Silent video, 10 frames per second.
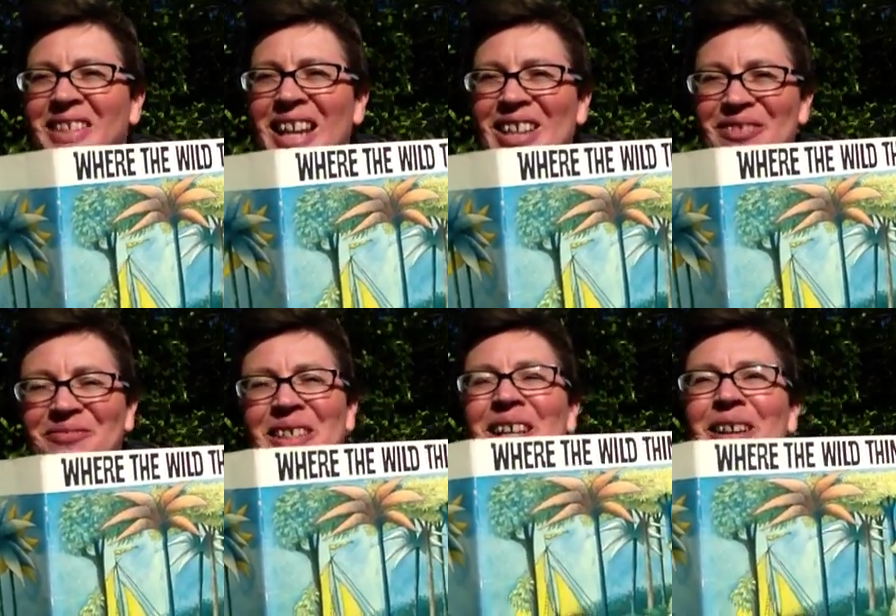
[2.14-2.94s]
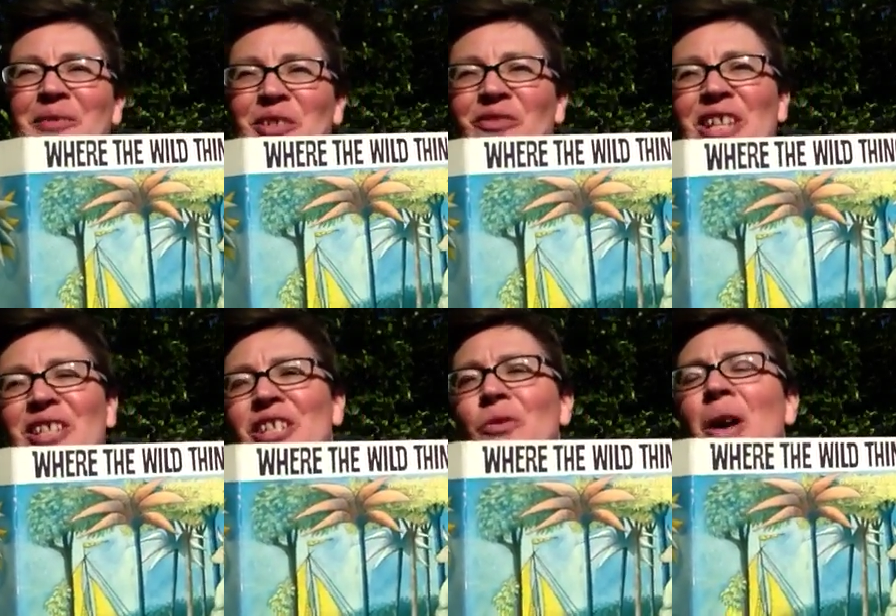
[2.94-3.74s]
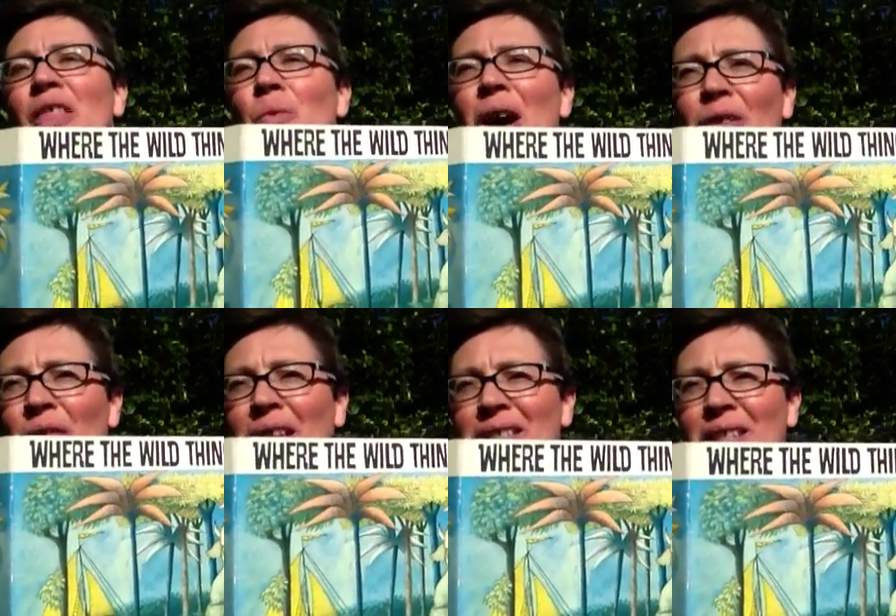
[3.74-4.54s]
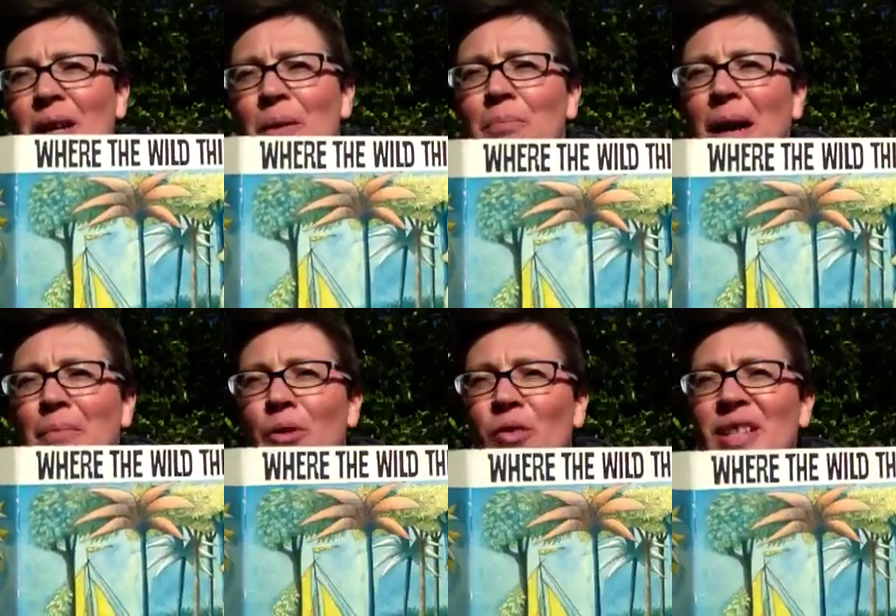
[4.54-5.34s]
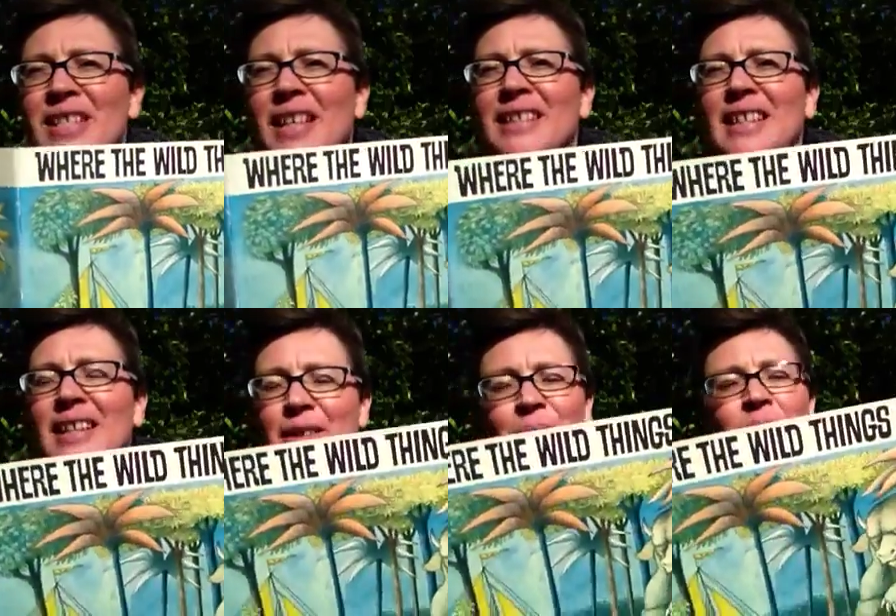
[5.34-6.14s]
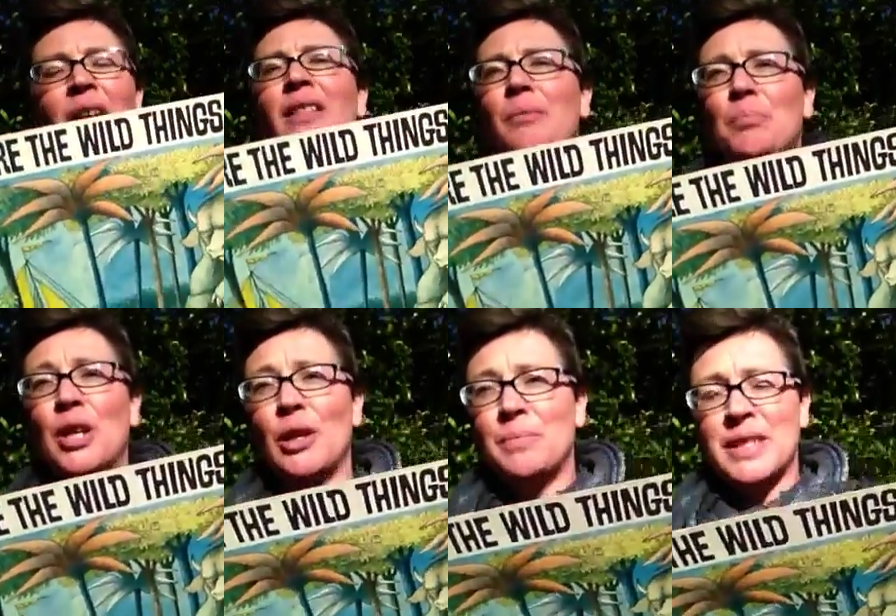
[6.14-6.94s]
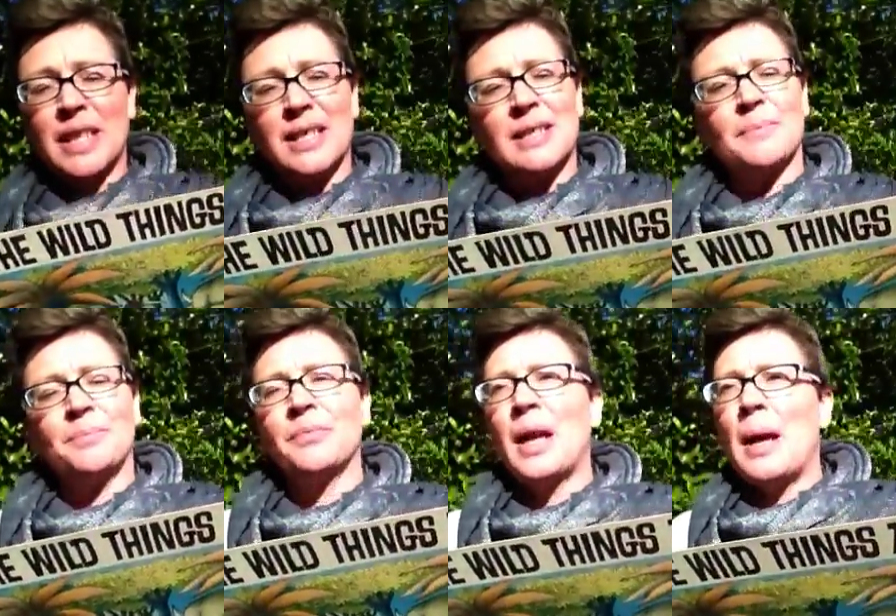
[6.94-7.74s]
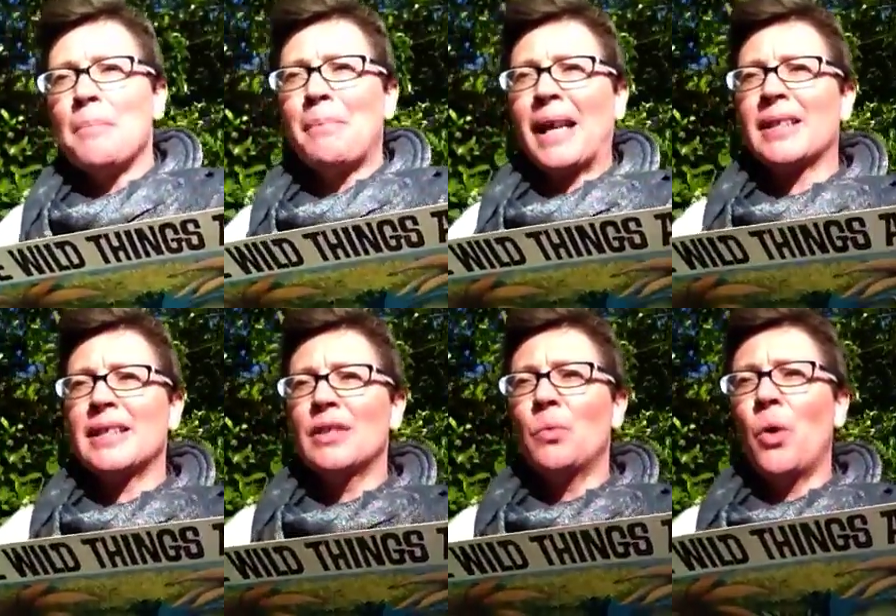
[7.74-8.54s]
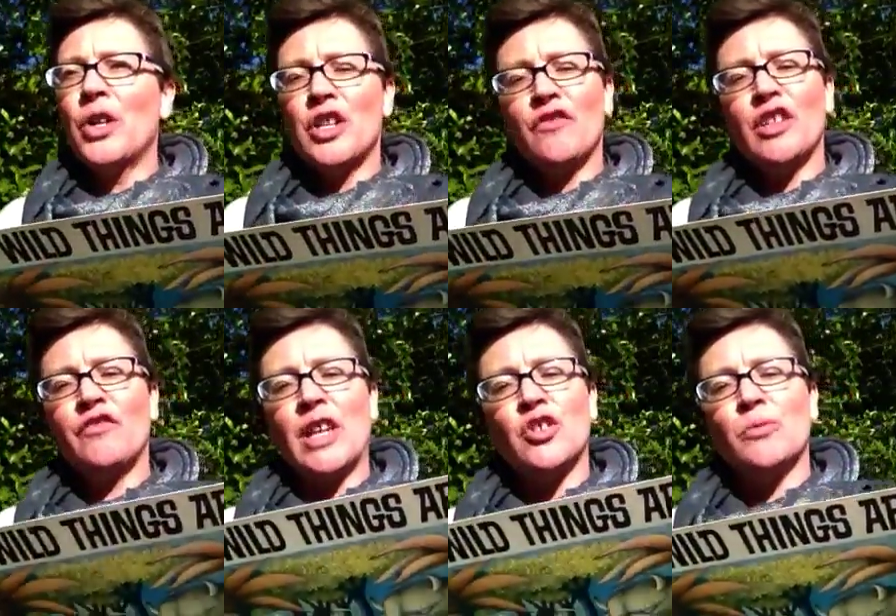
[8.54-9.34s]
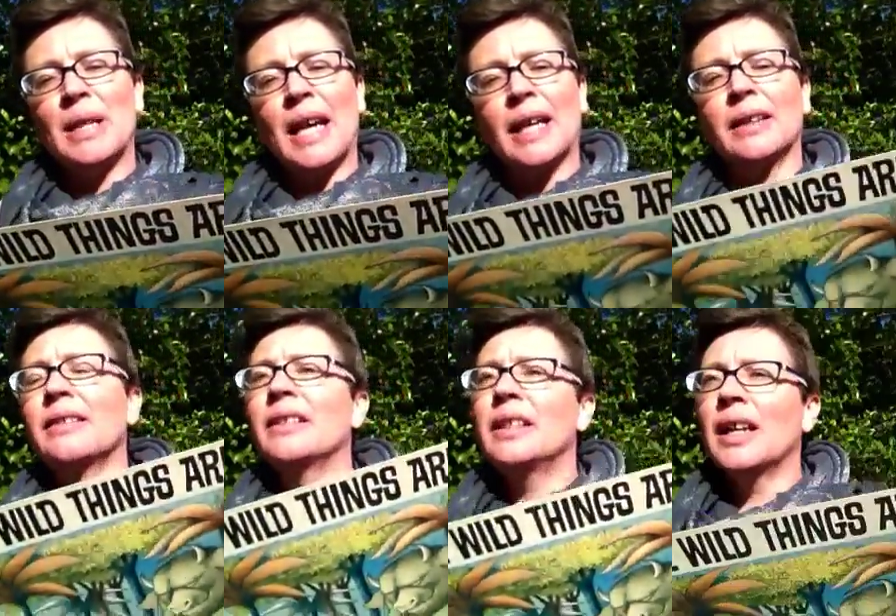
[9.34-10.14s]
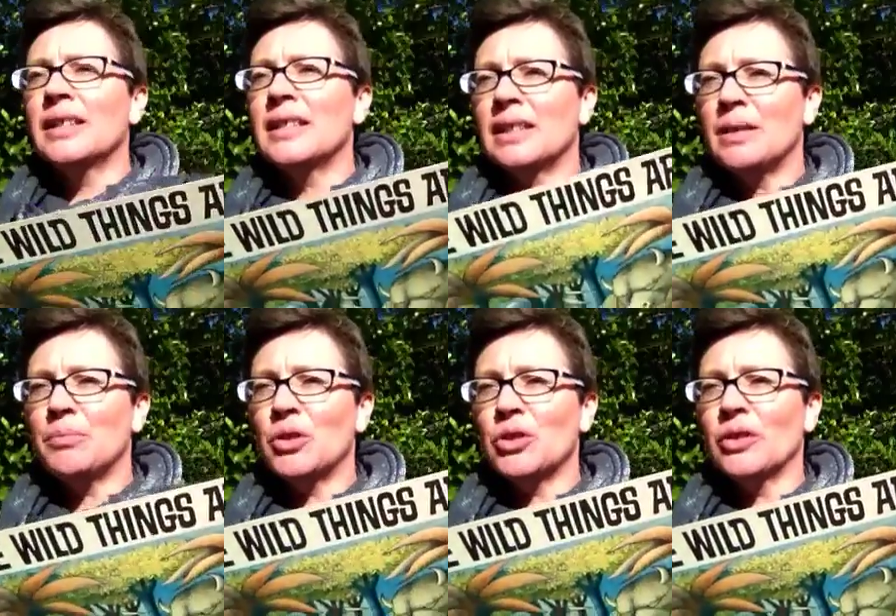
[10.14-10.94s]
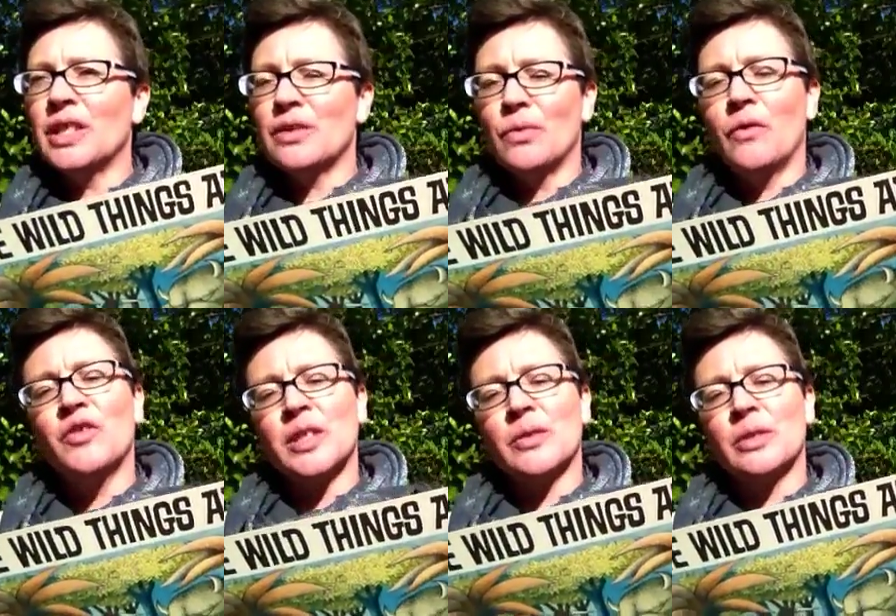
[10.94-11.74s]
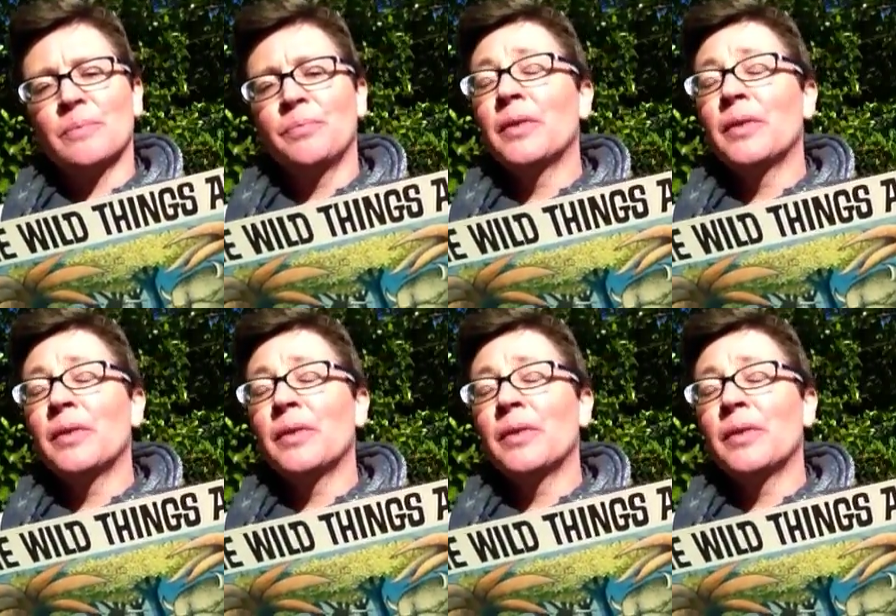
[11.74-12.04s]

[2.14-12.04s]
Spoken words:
Hello, I'm going to read to you Where the Wild Things Are by Maurice Sendak. The blurb says, Max's wonderful adventure began the night he put on his wolf suit.